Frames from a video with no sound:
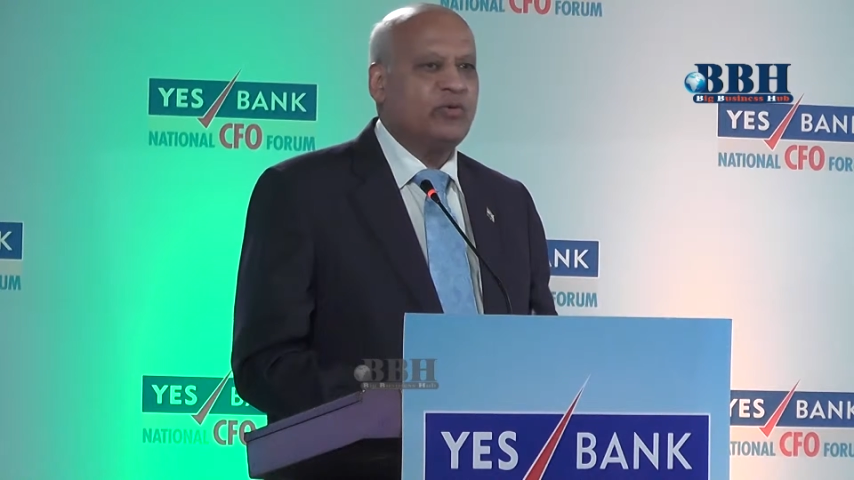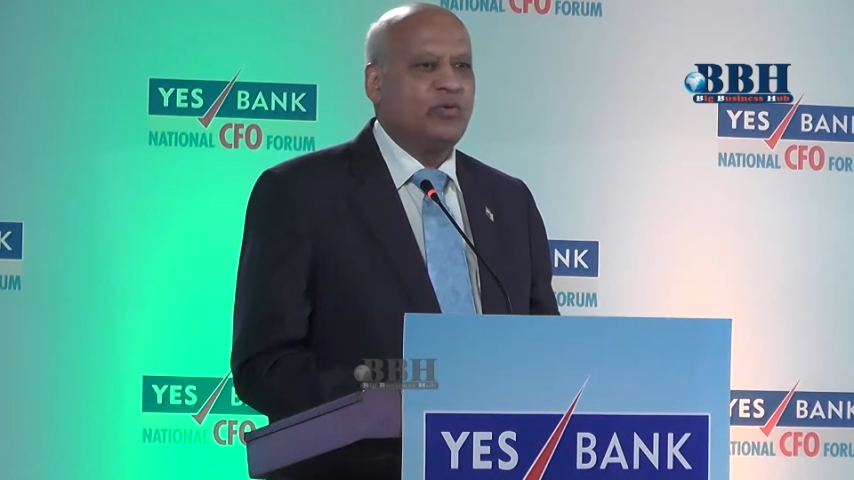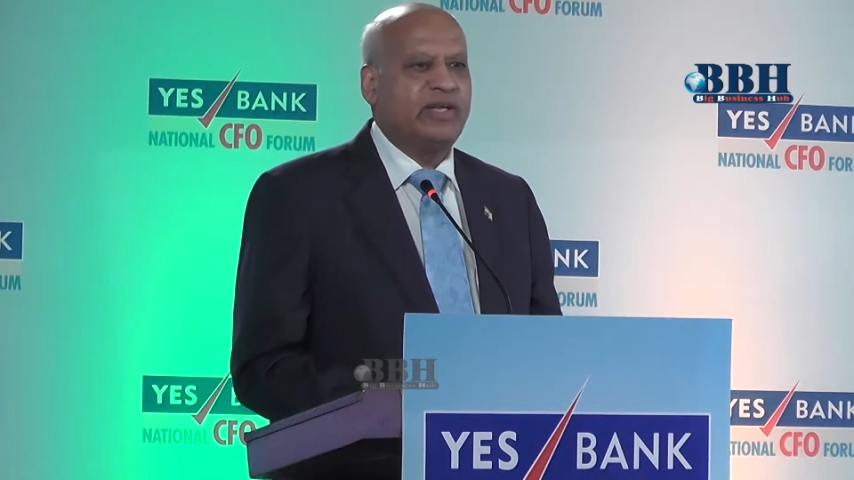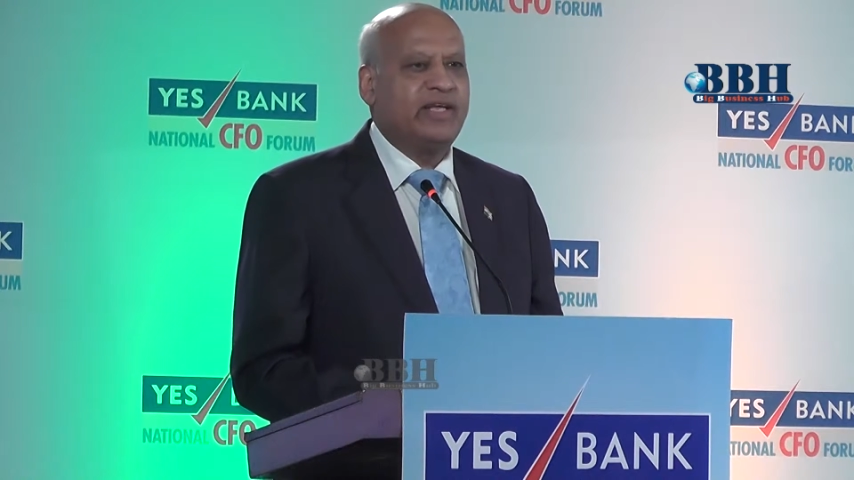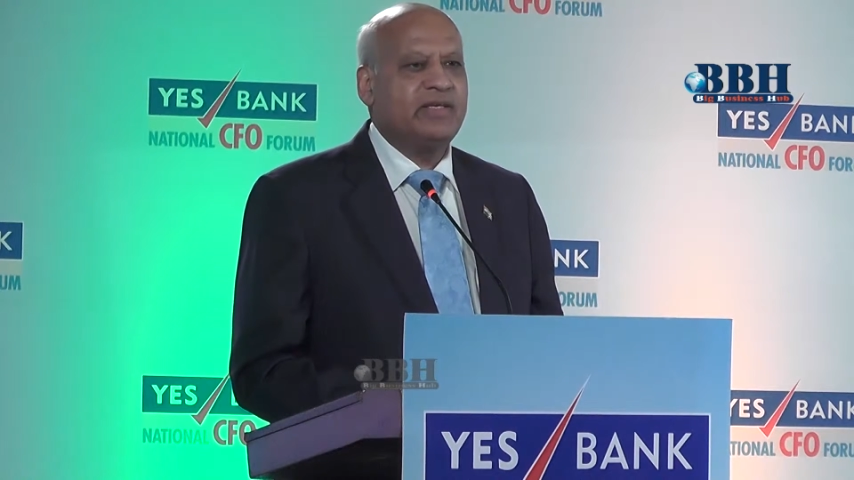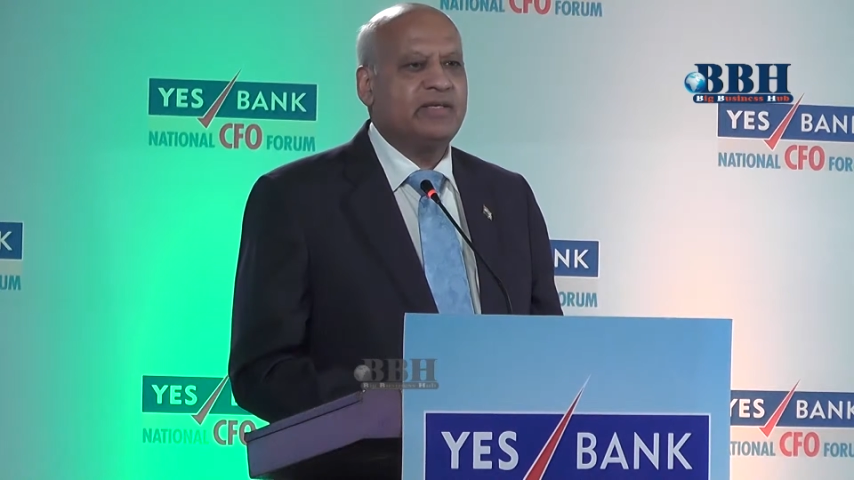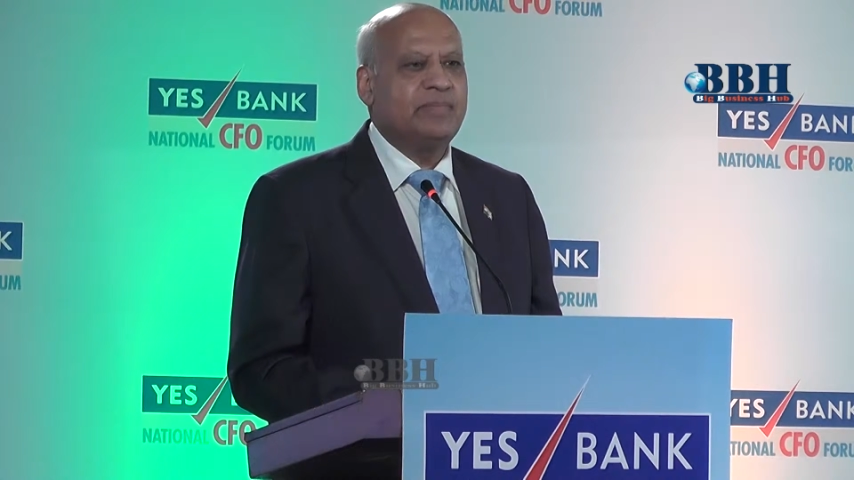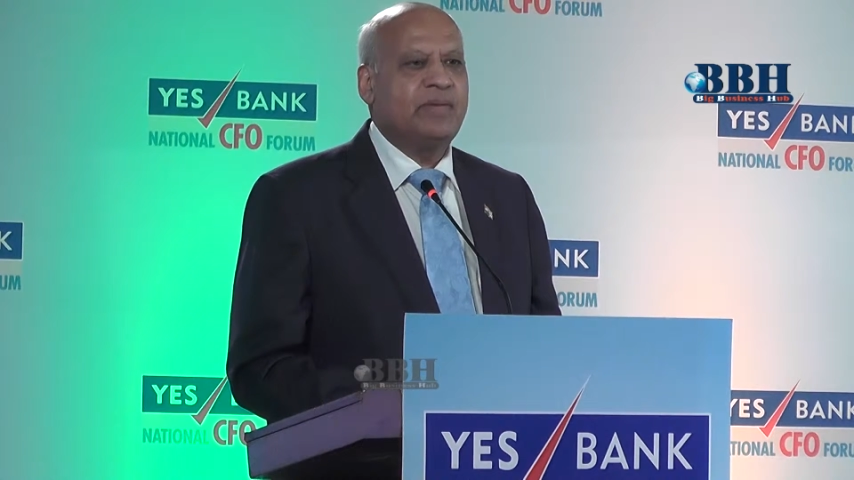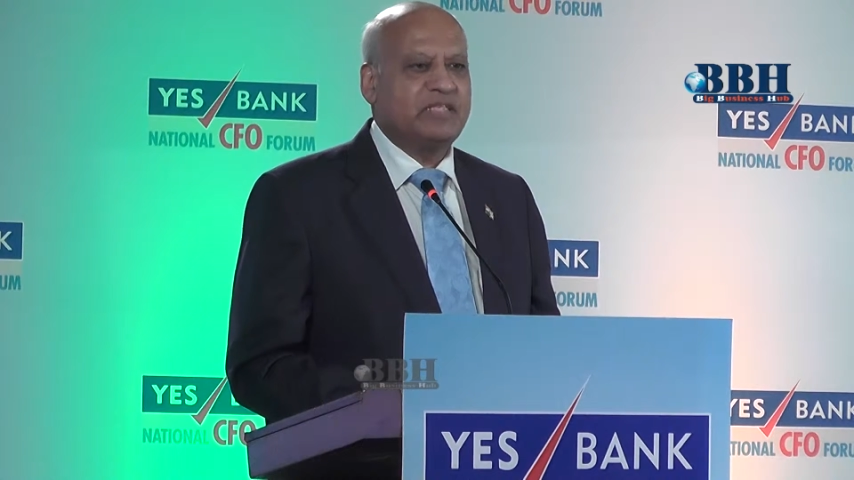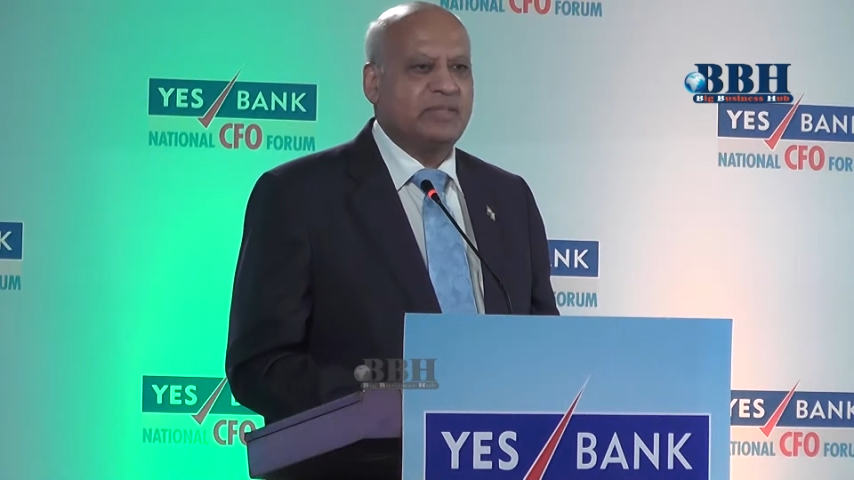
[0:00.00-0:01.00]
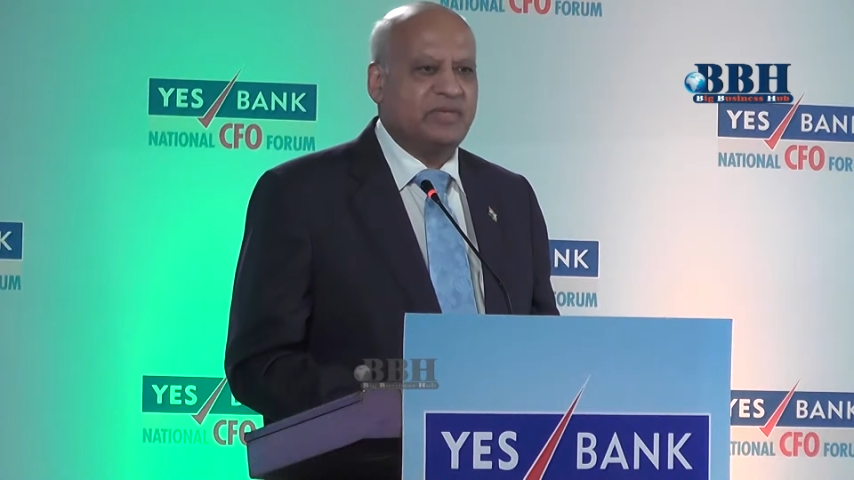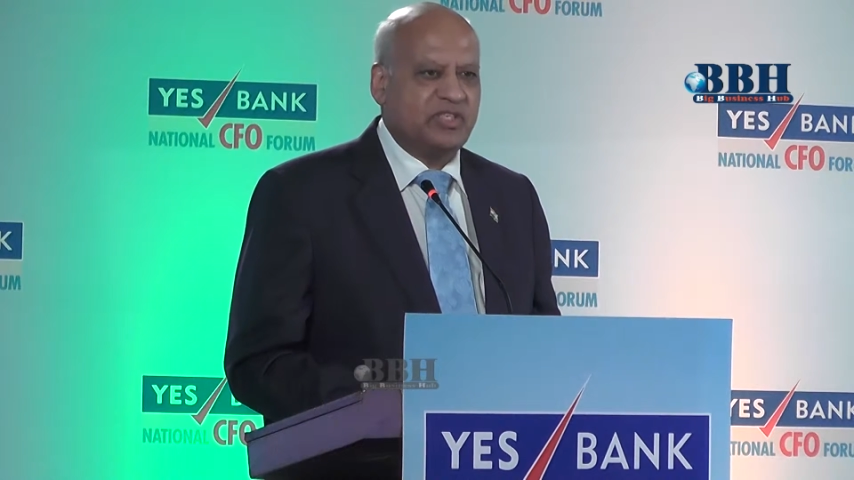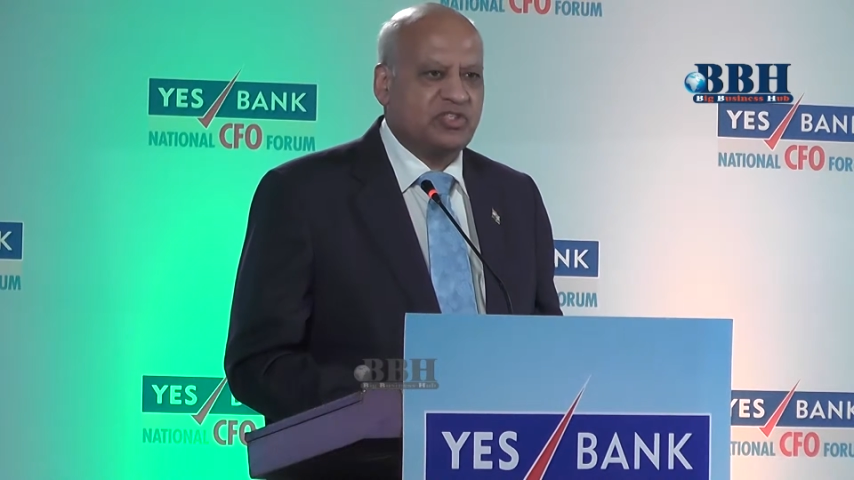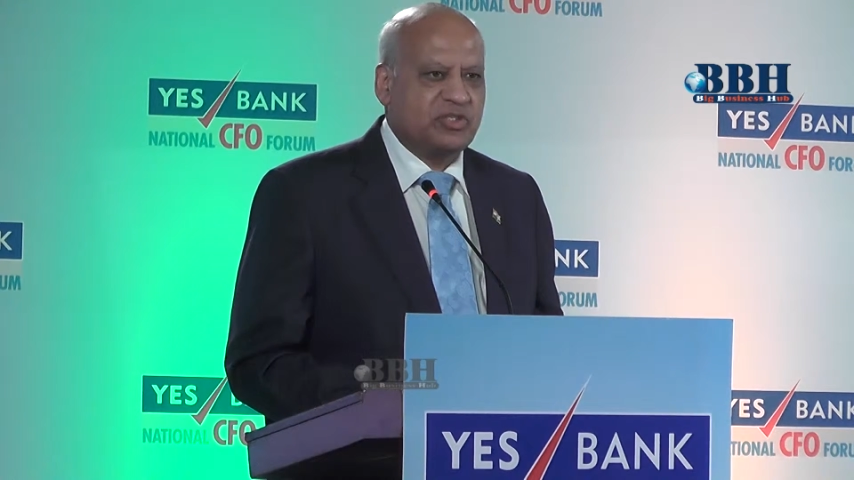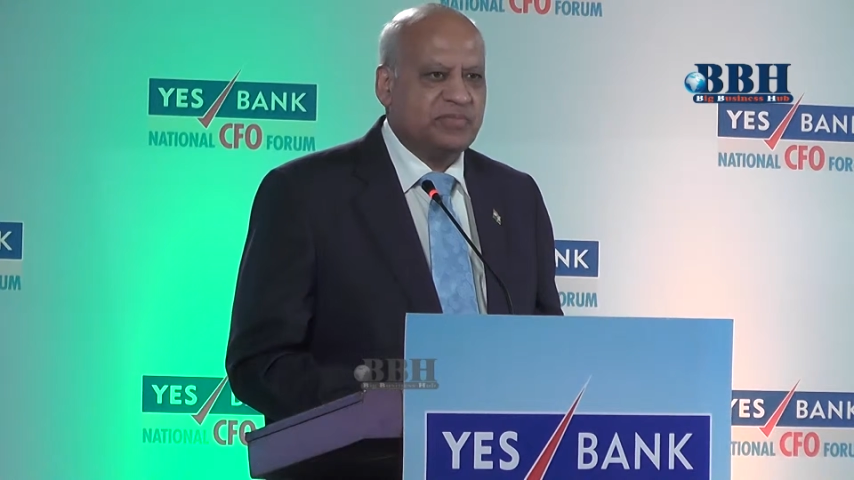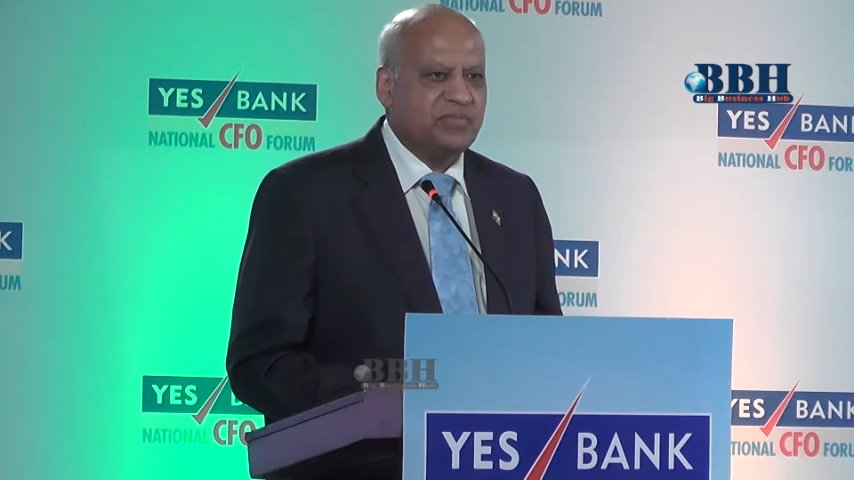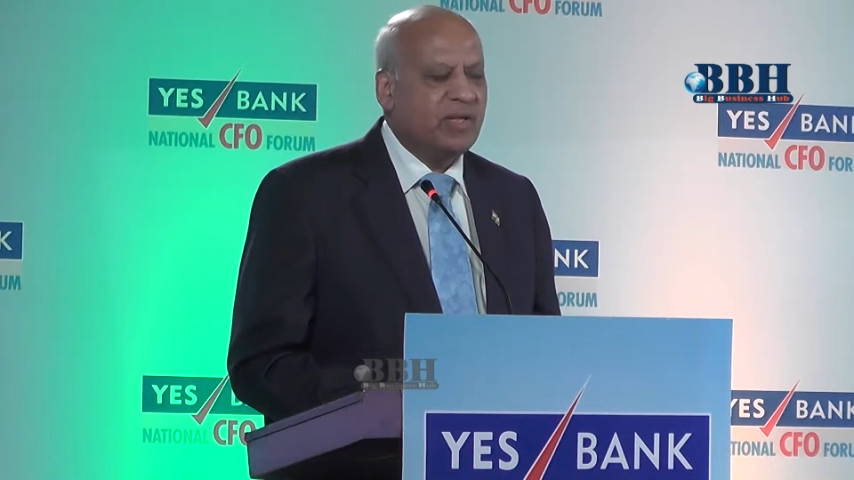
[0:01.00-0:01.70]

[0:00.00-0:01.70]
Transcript: who take maximum risk.